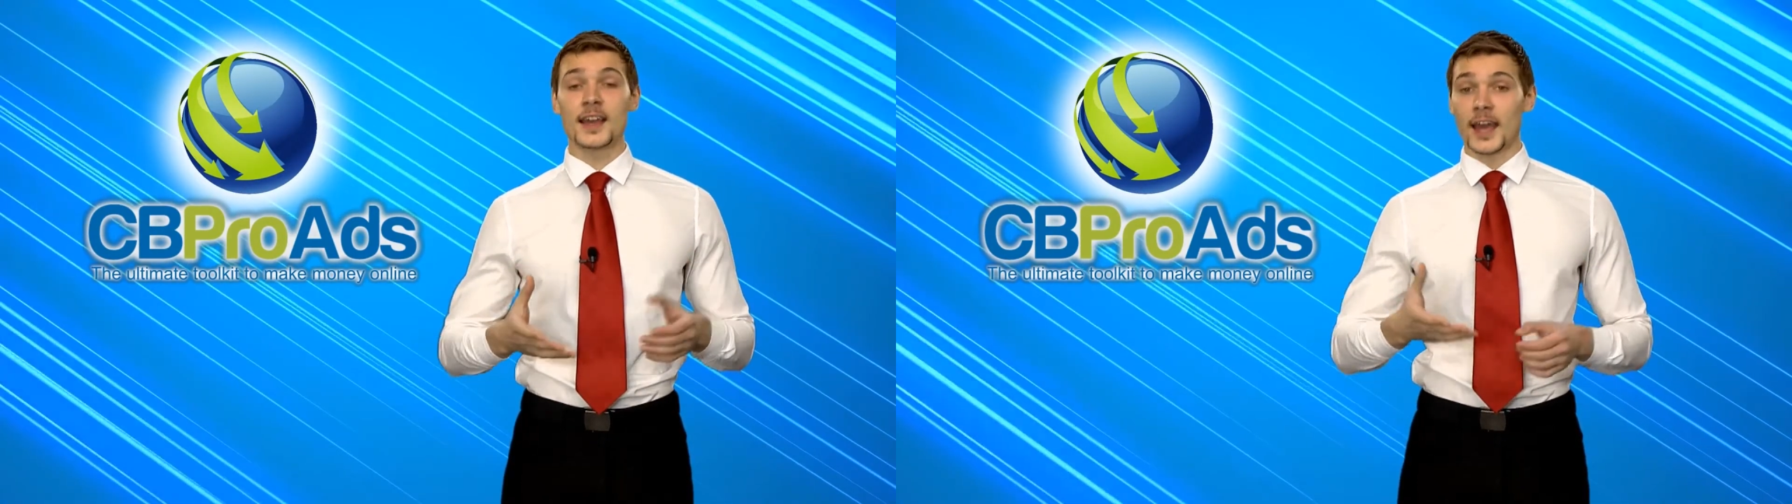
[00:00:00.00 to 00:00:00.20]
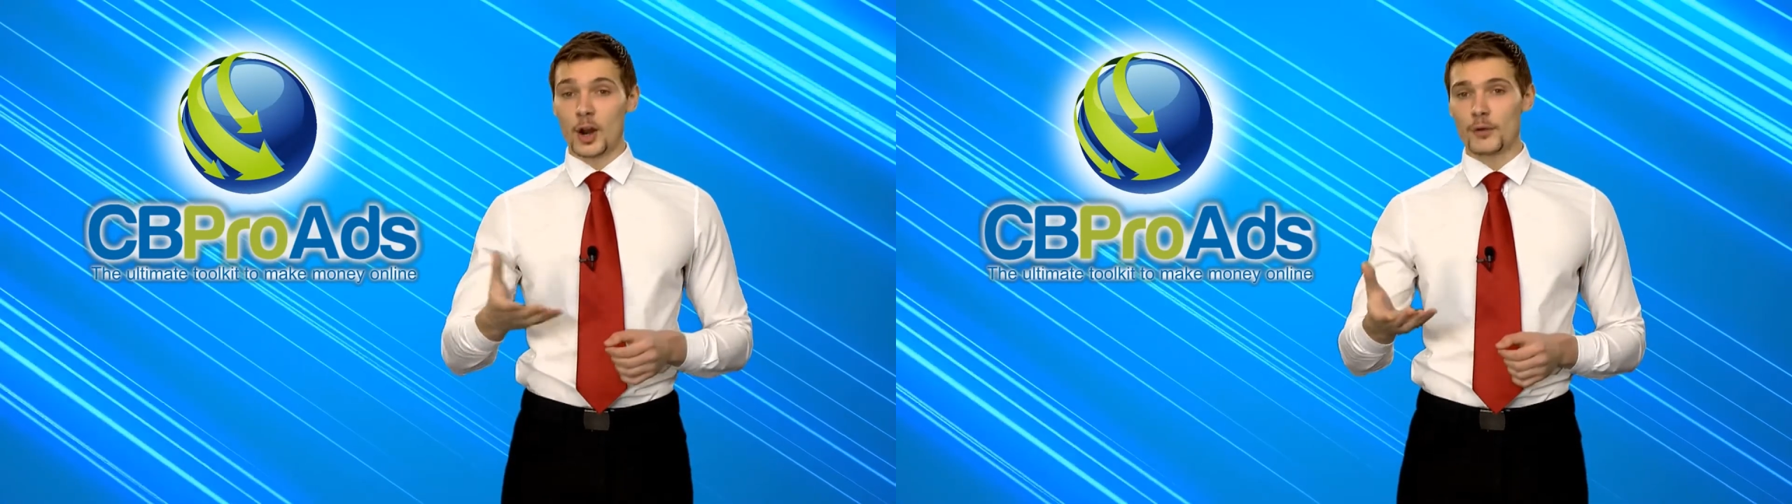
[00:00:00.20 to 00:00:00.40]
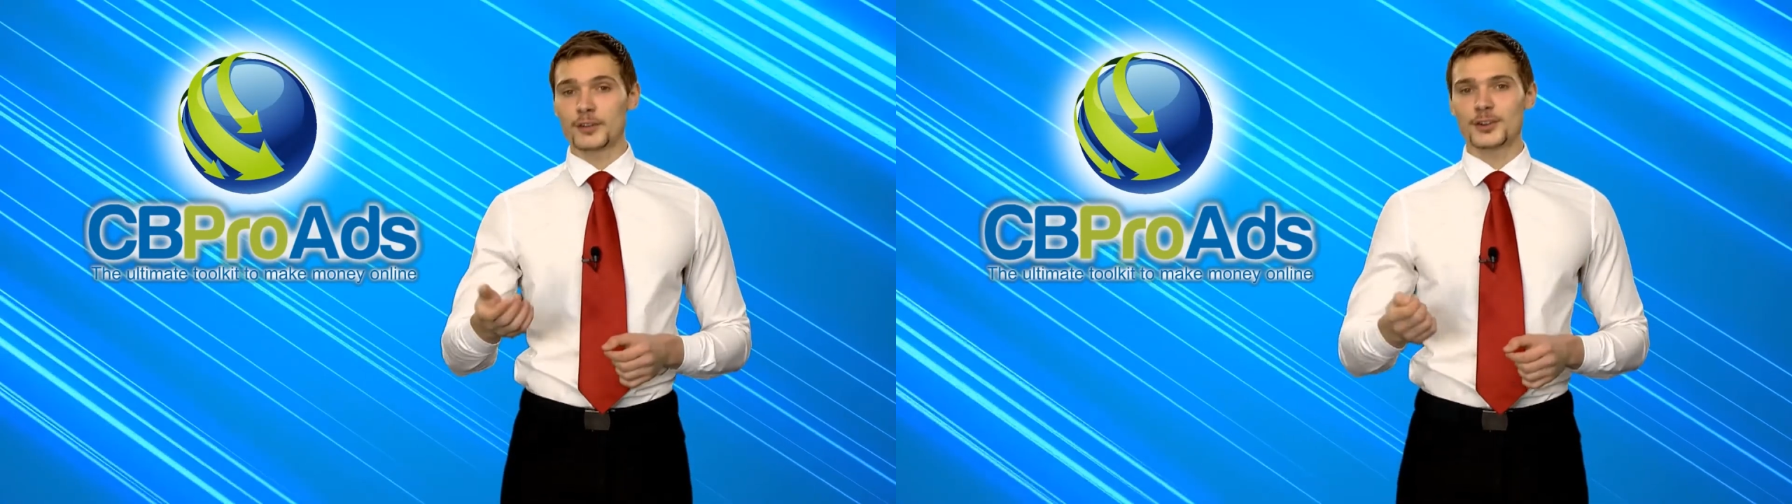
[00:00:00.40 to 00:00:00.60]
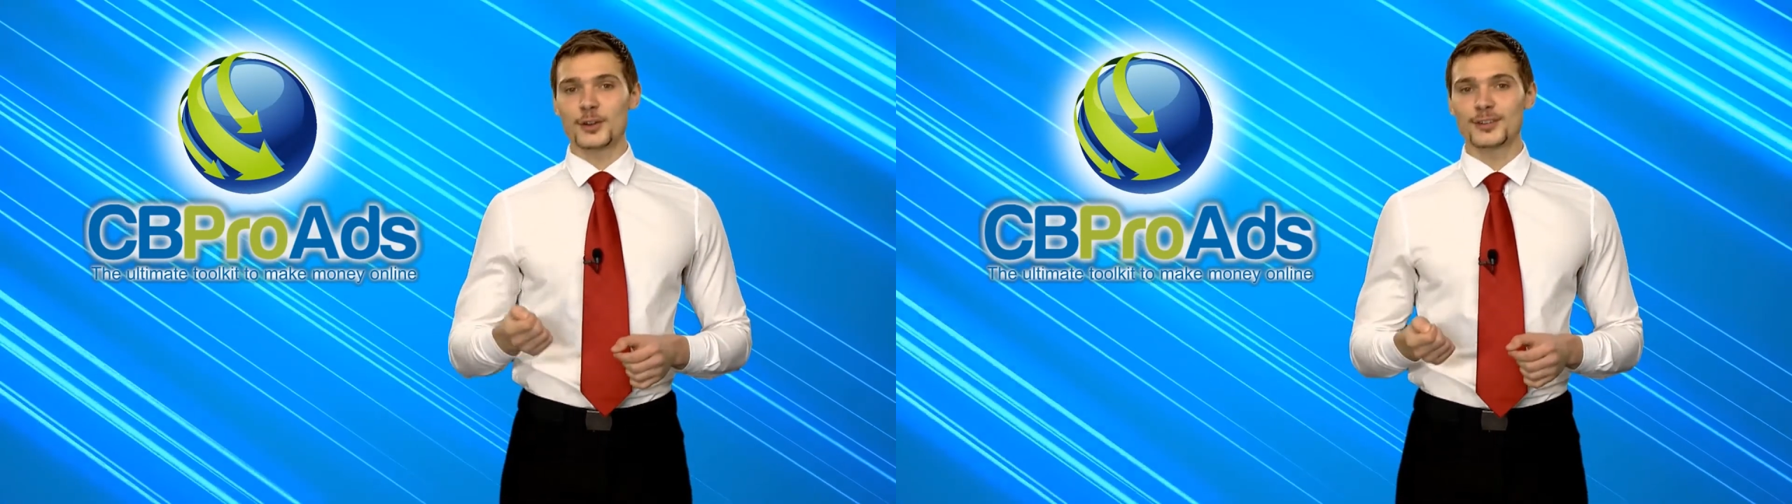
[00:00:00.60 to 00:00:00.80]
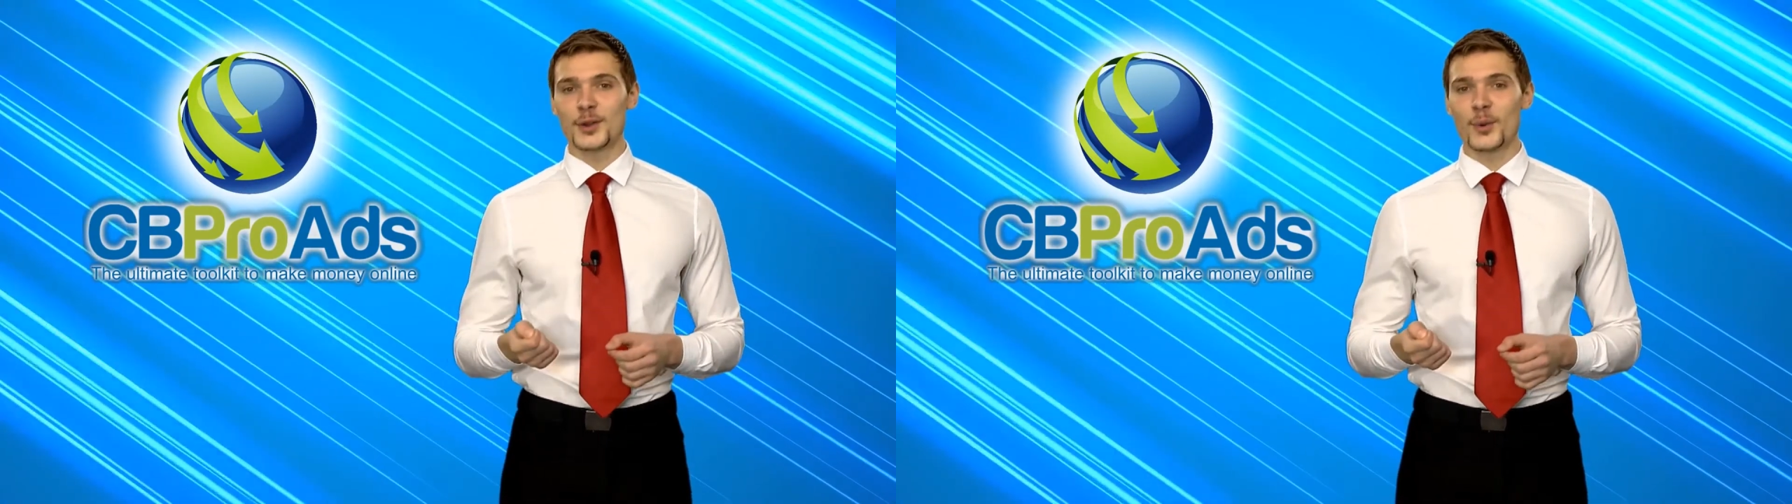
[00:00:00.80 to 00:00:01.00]
and offers you
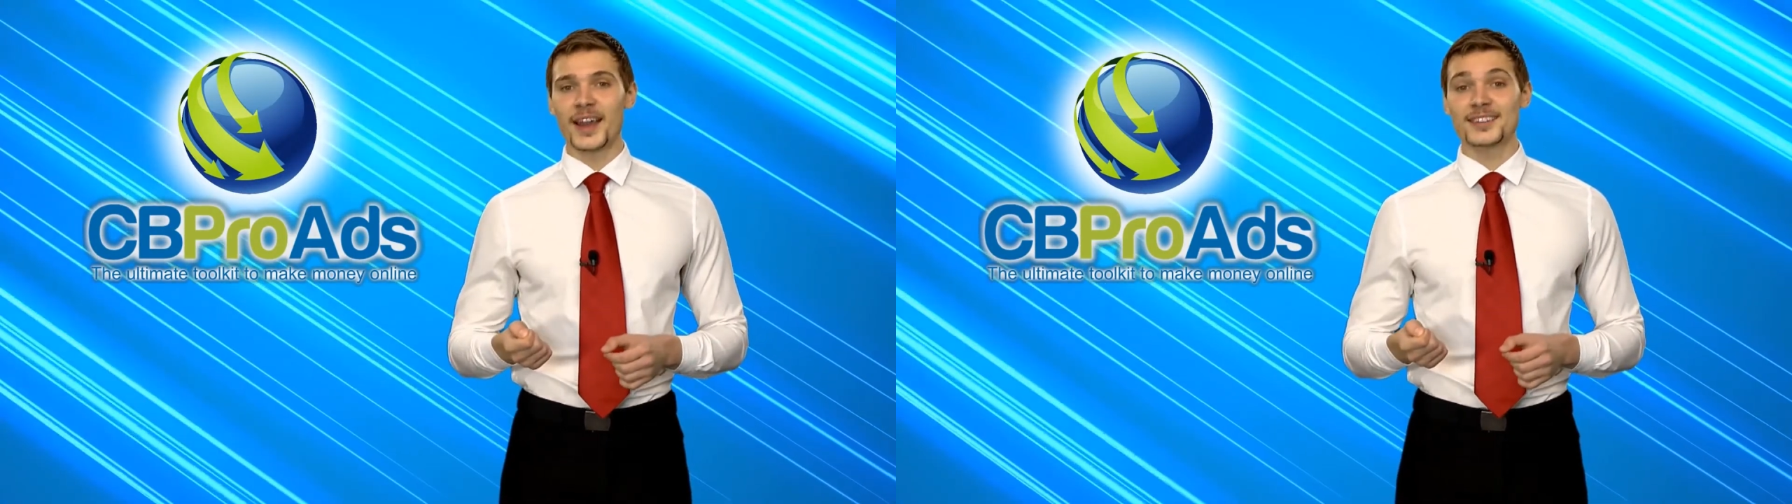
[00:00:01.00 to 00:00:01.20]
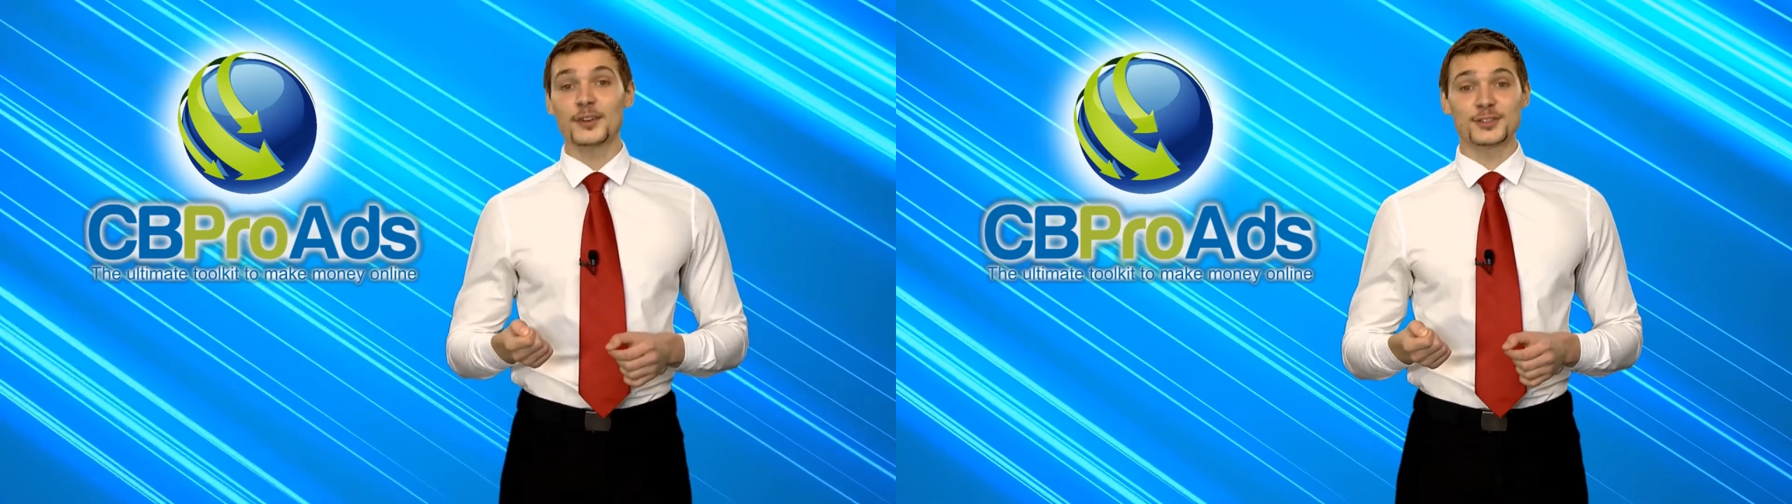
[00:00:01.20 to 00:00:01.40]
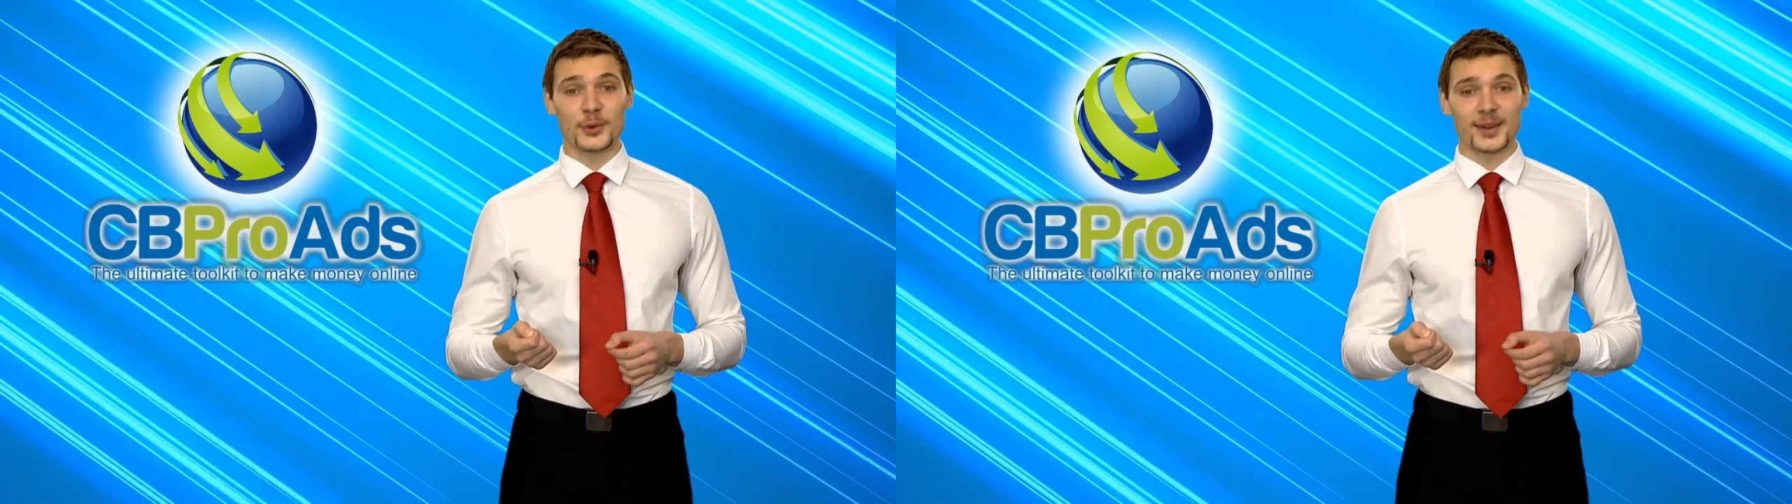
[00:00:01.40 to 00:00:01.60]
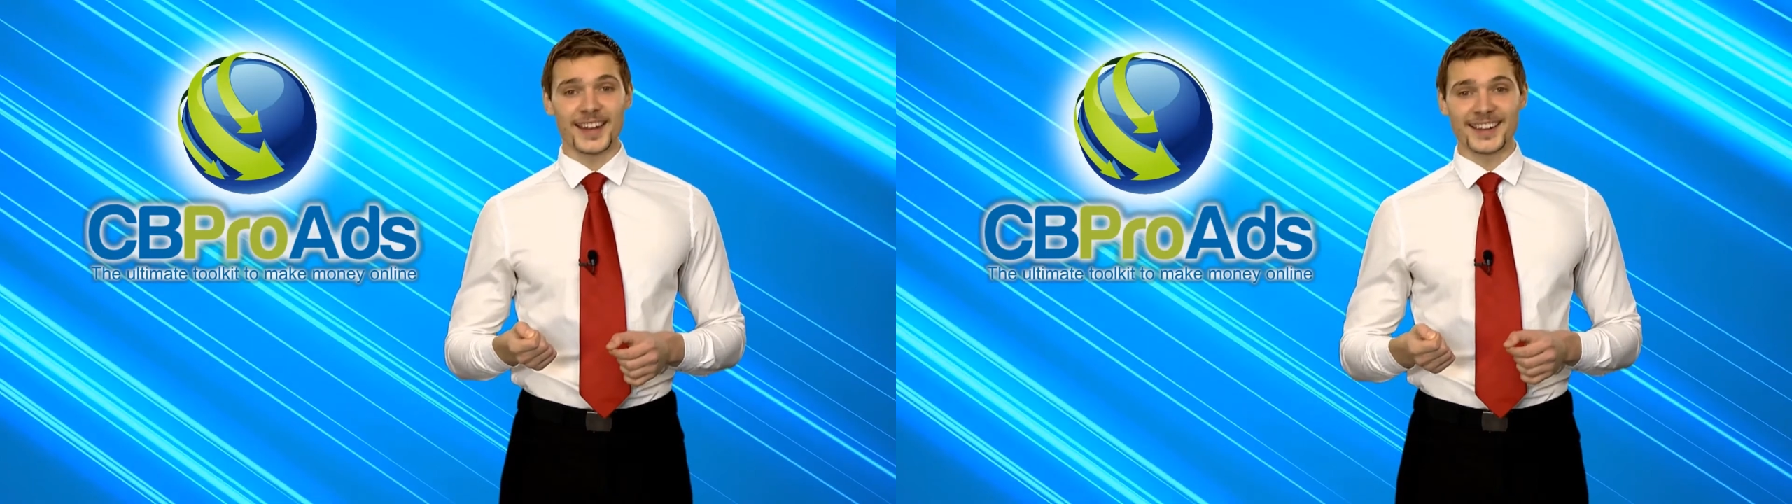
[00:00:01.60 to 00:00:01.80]
two ways of doing it.